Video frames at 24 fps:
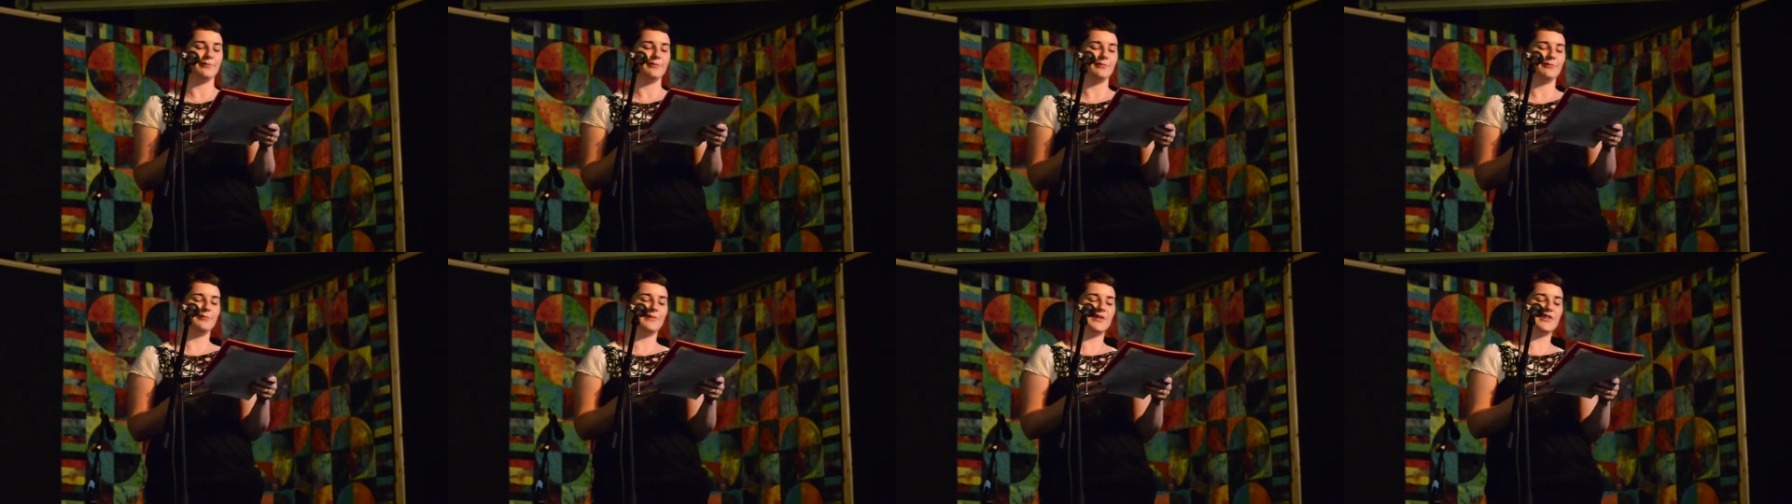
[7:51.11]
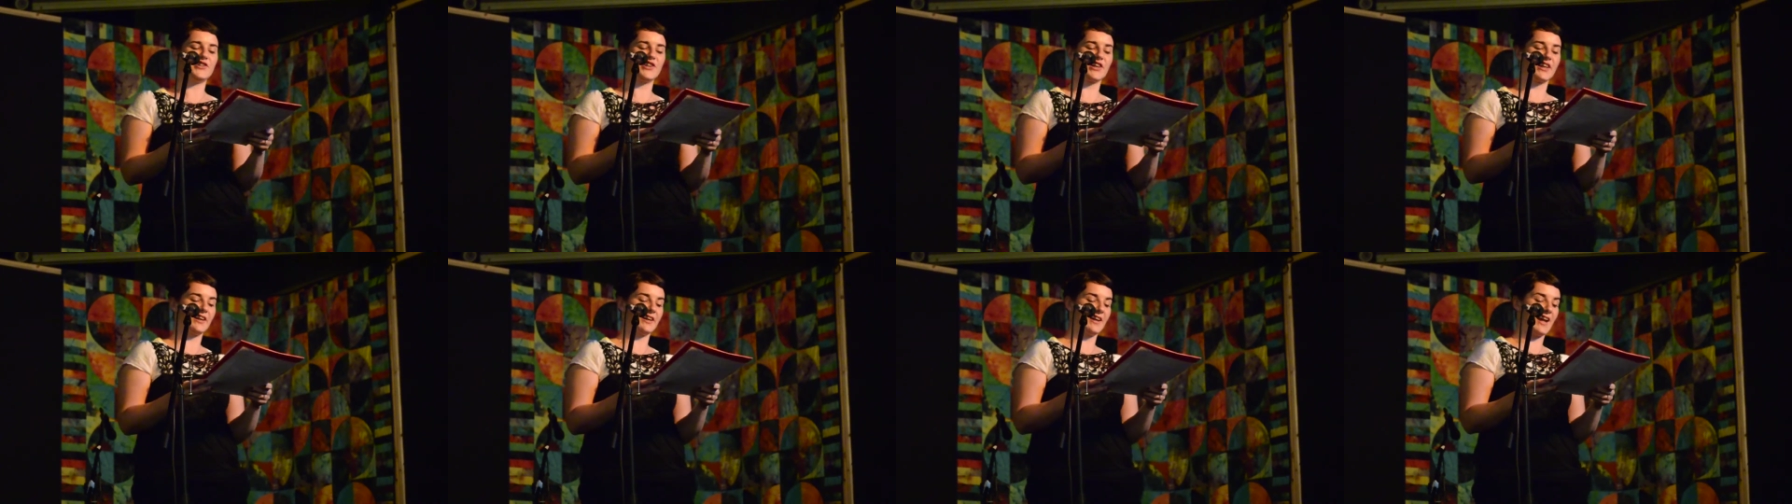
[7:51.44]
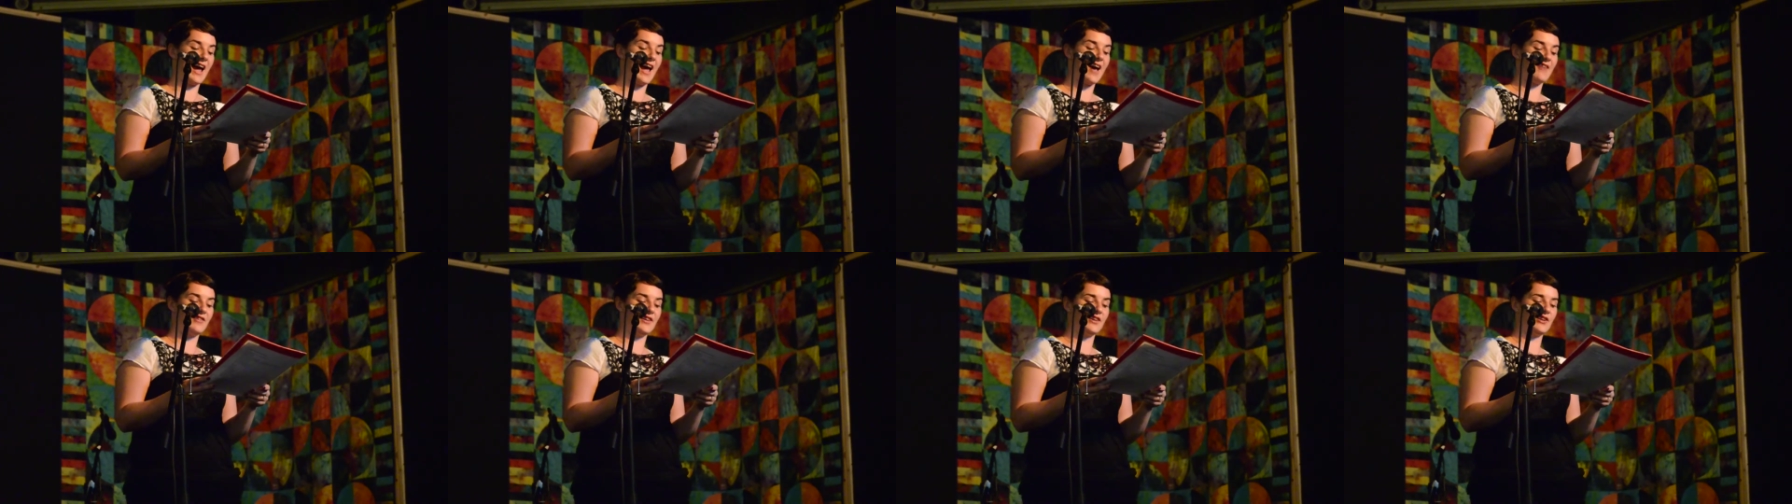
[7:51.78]
Michigan
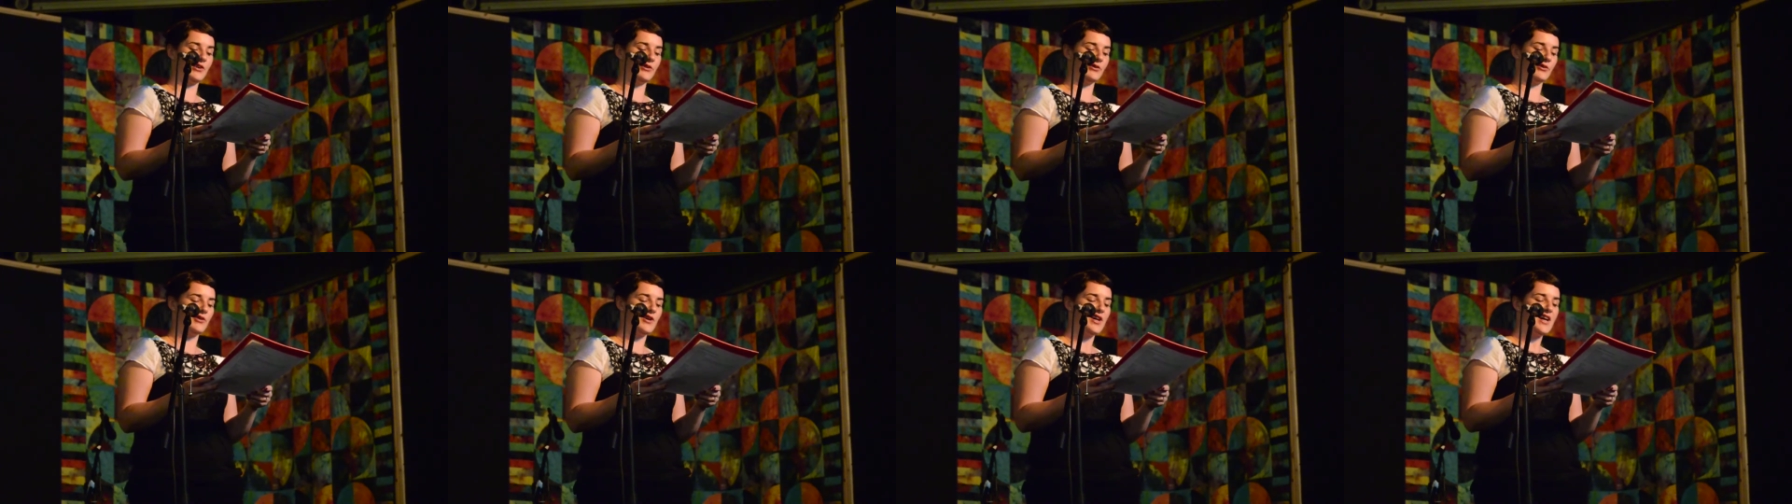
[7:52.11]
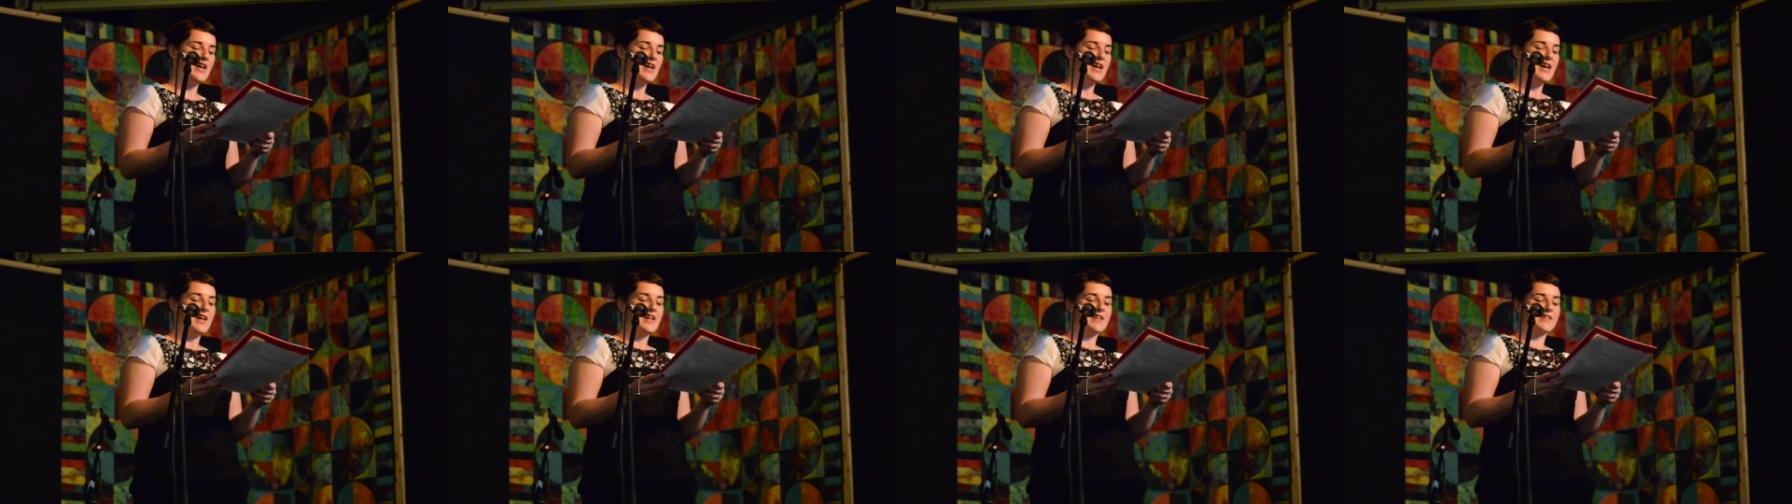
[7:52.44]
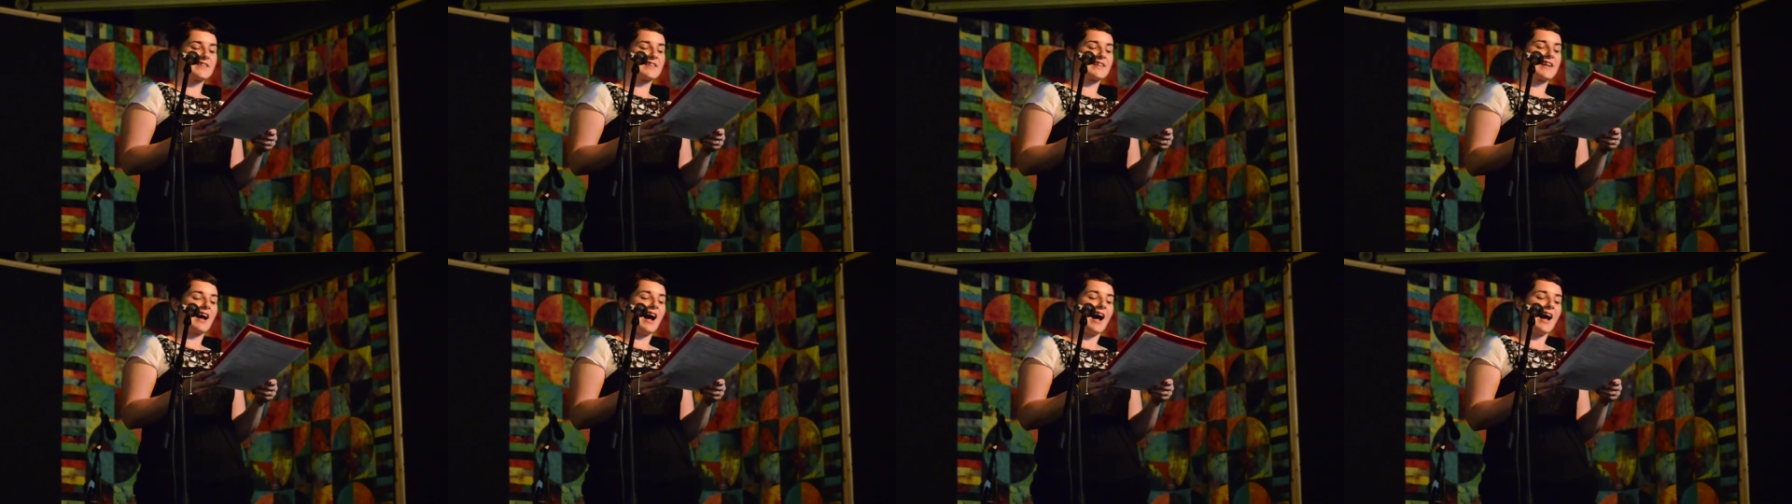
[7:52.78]
Avenue,
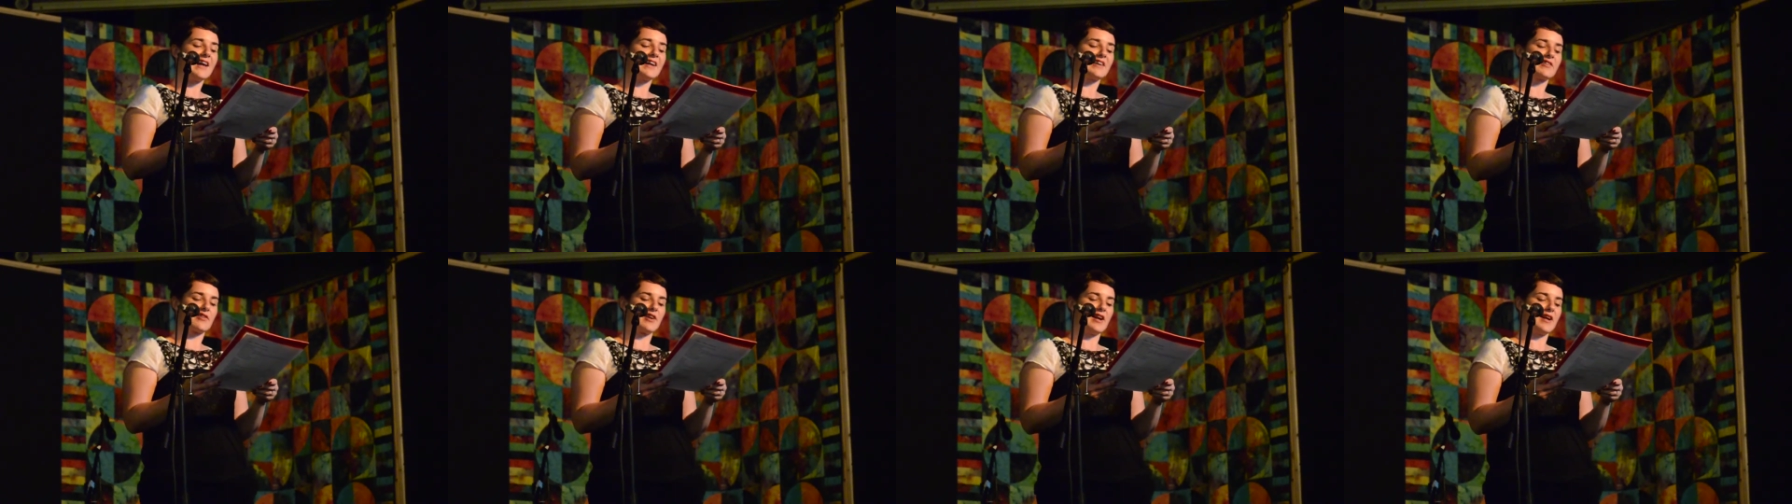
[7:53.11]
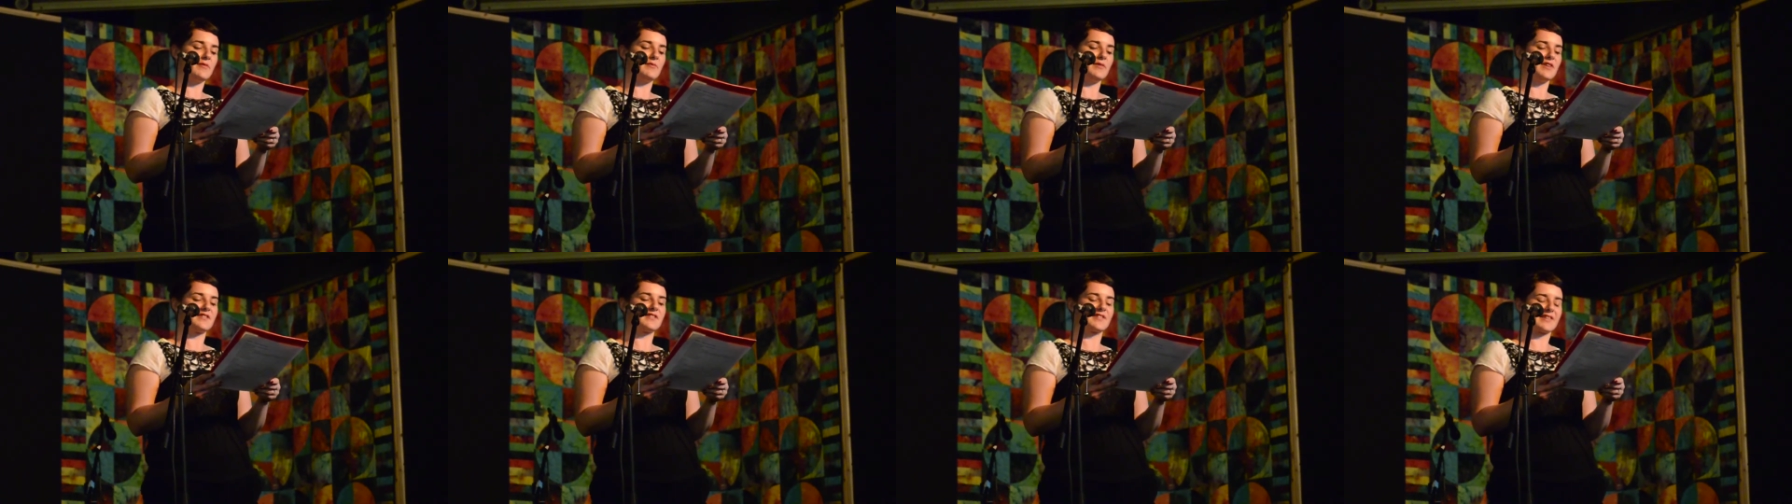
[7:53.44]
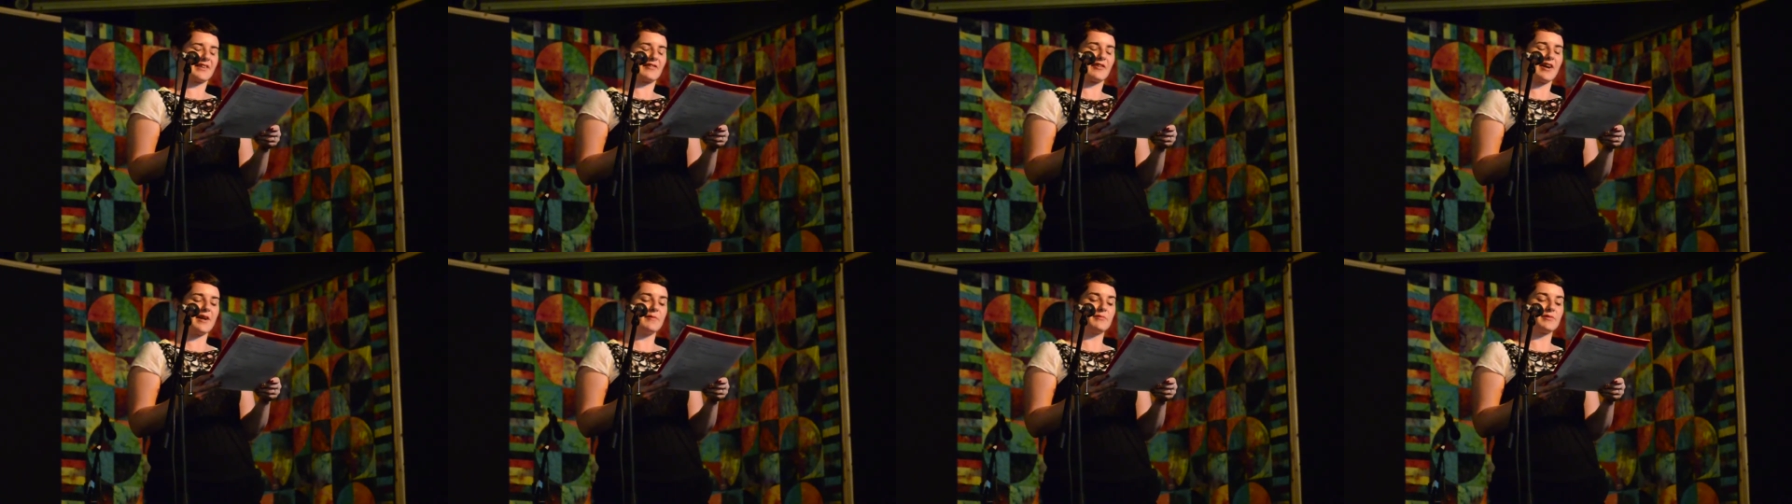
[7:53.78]

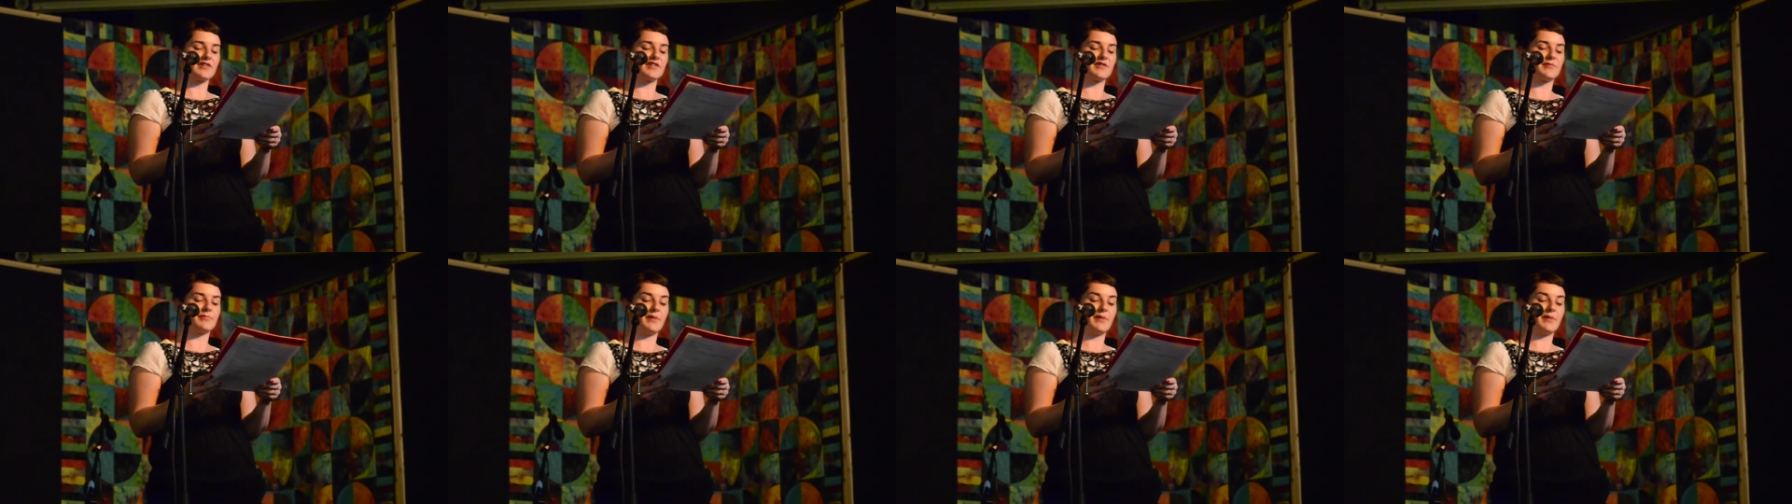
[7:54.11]
skyscrapers